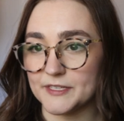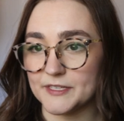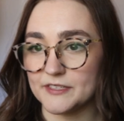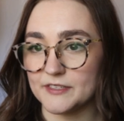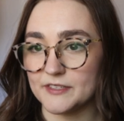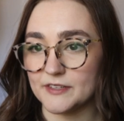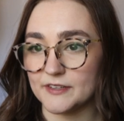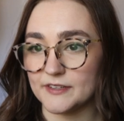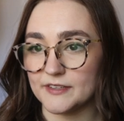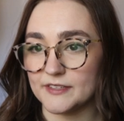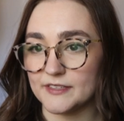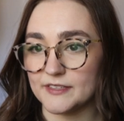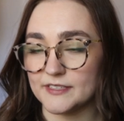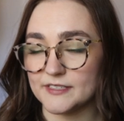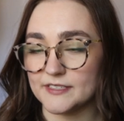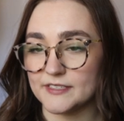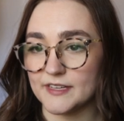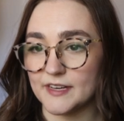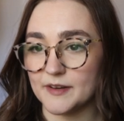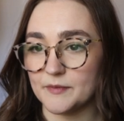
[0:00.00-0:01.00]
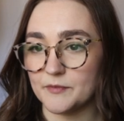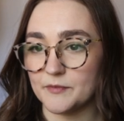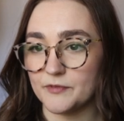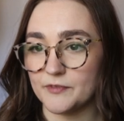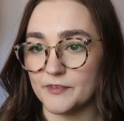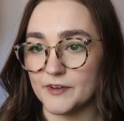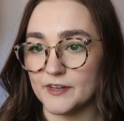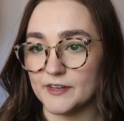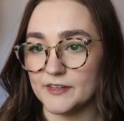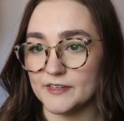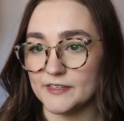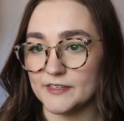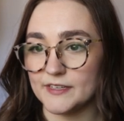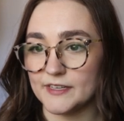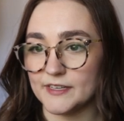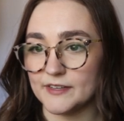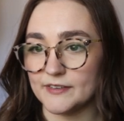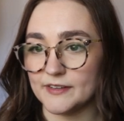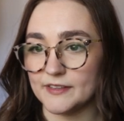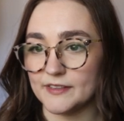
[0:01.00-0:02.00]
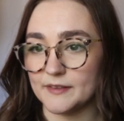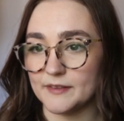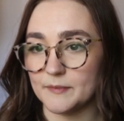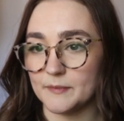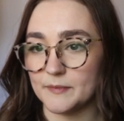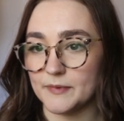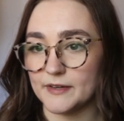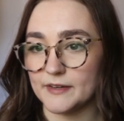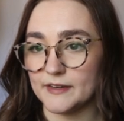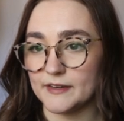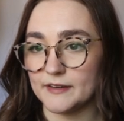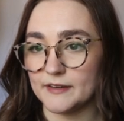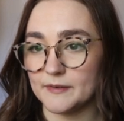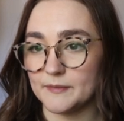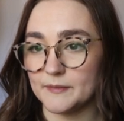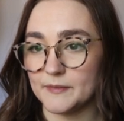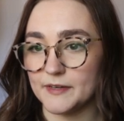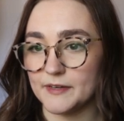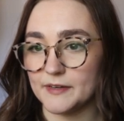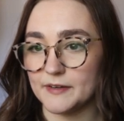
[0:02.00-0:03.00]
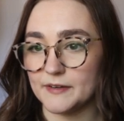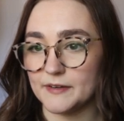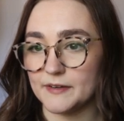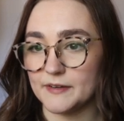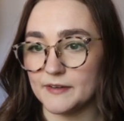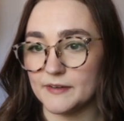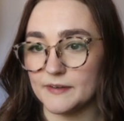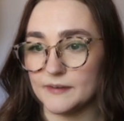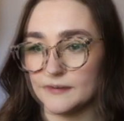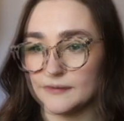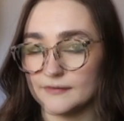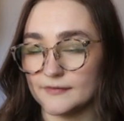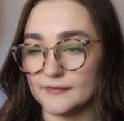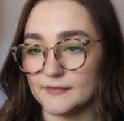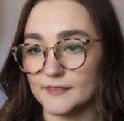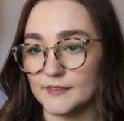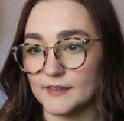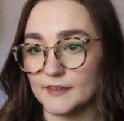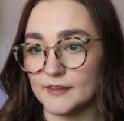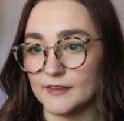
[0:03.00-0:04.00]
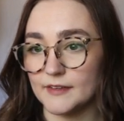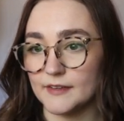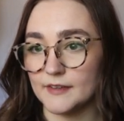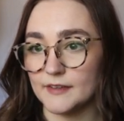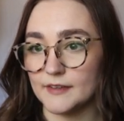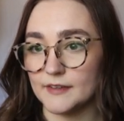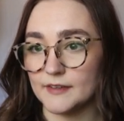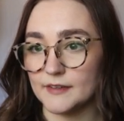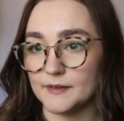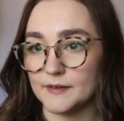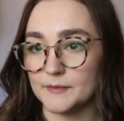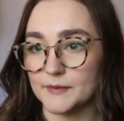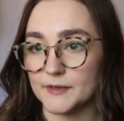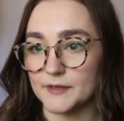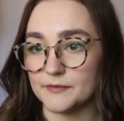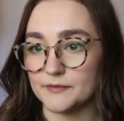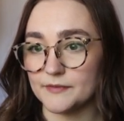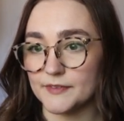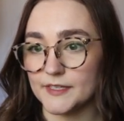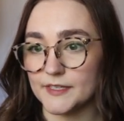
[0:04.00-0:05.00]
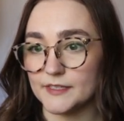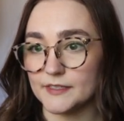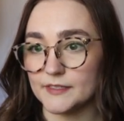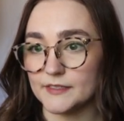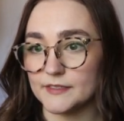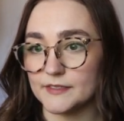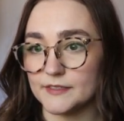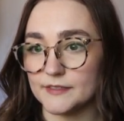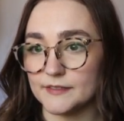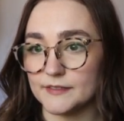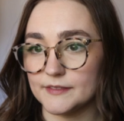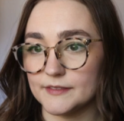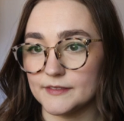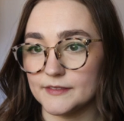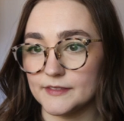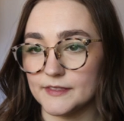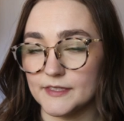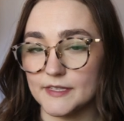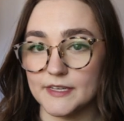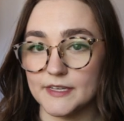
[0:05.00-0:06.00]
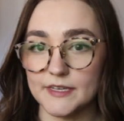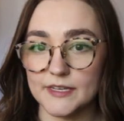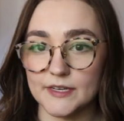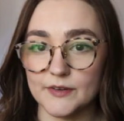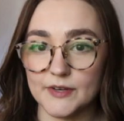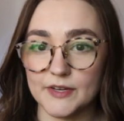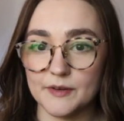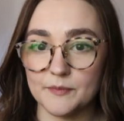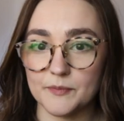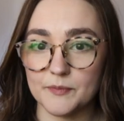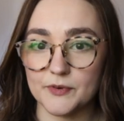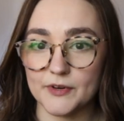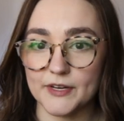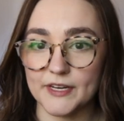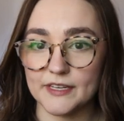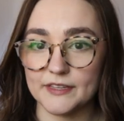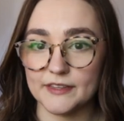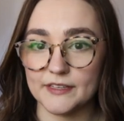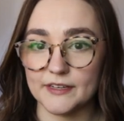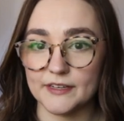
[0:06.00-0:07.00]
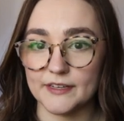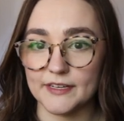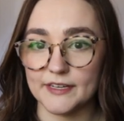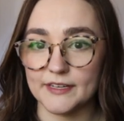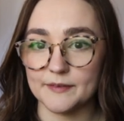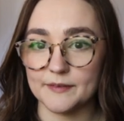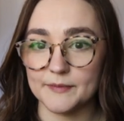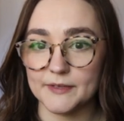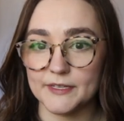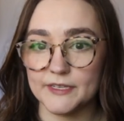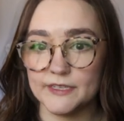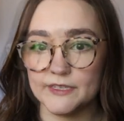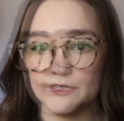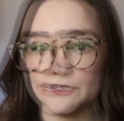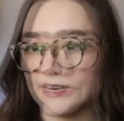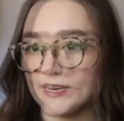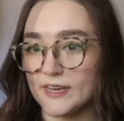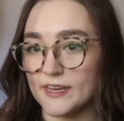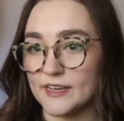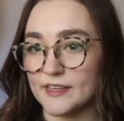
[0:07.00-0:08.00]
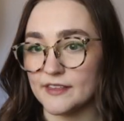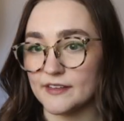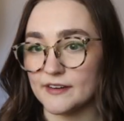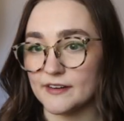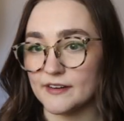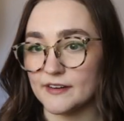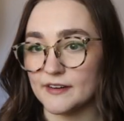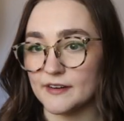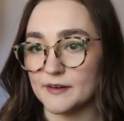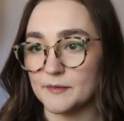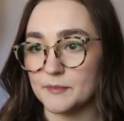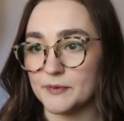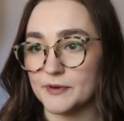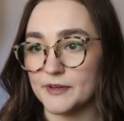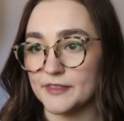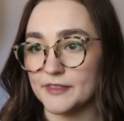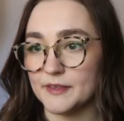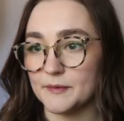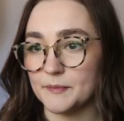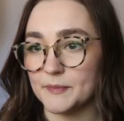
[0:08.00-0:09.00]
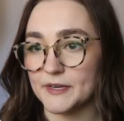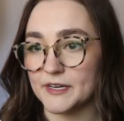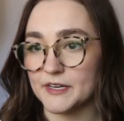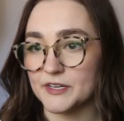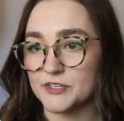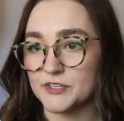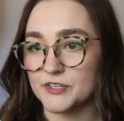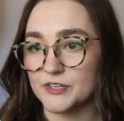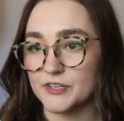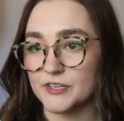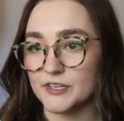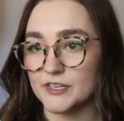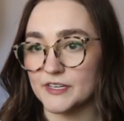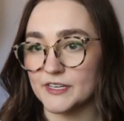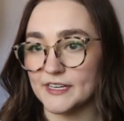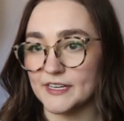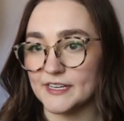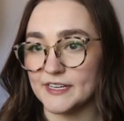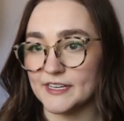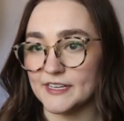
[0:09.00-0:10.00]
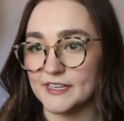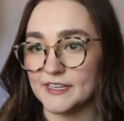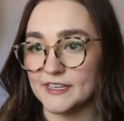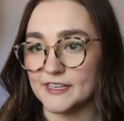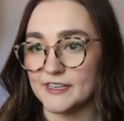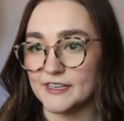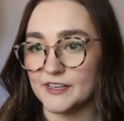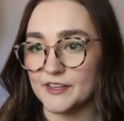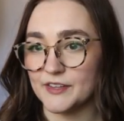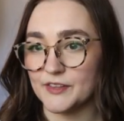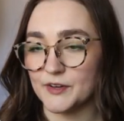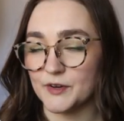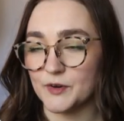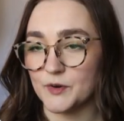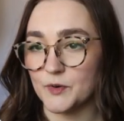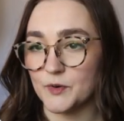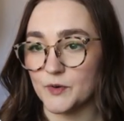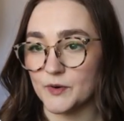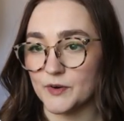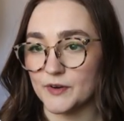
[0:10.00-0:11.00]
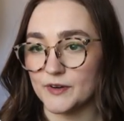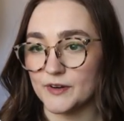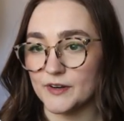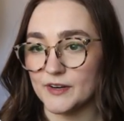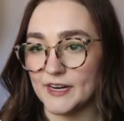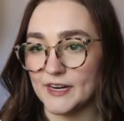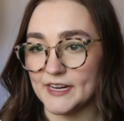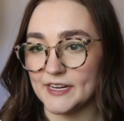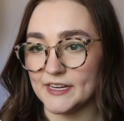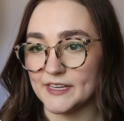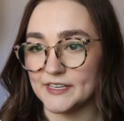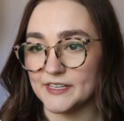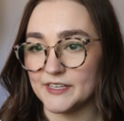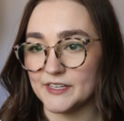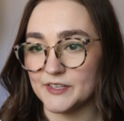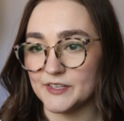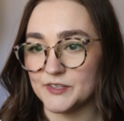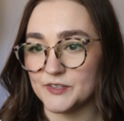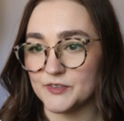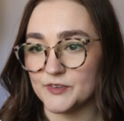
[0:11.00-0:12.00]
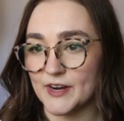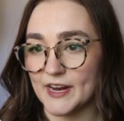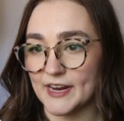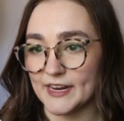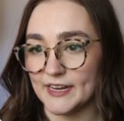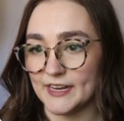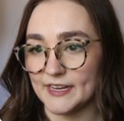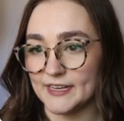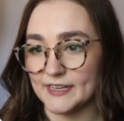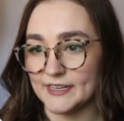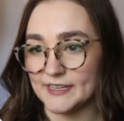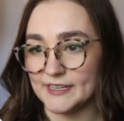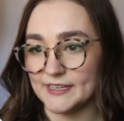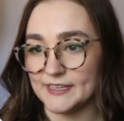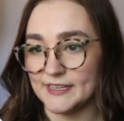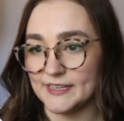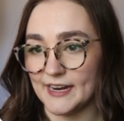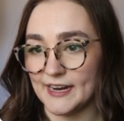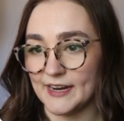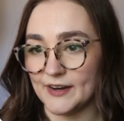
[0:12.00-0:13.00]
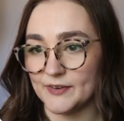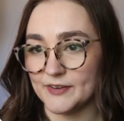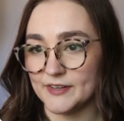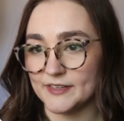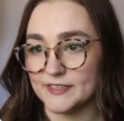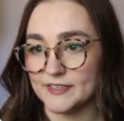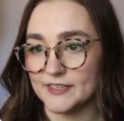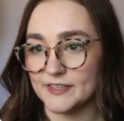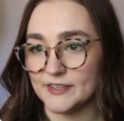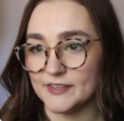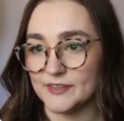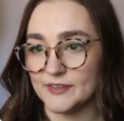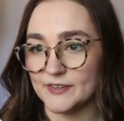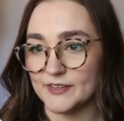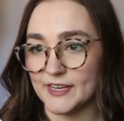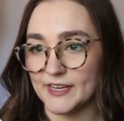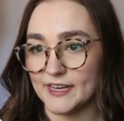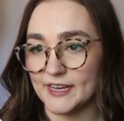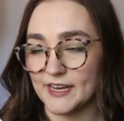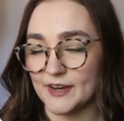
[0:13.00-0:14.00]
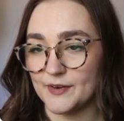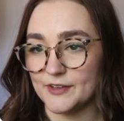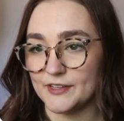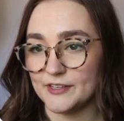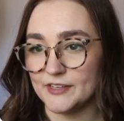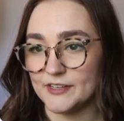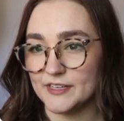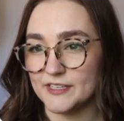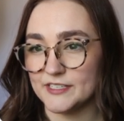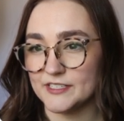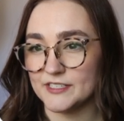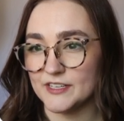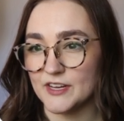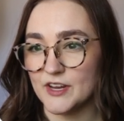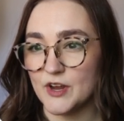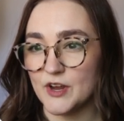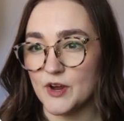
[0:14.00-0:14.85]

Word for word: to start in the same font down at the bottom here. Perfect. We can bring in their image. either put the picture in the corner and drag it down until you like how it looks,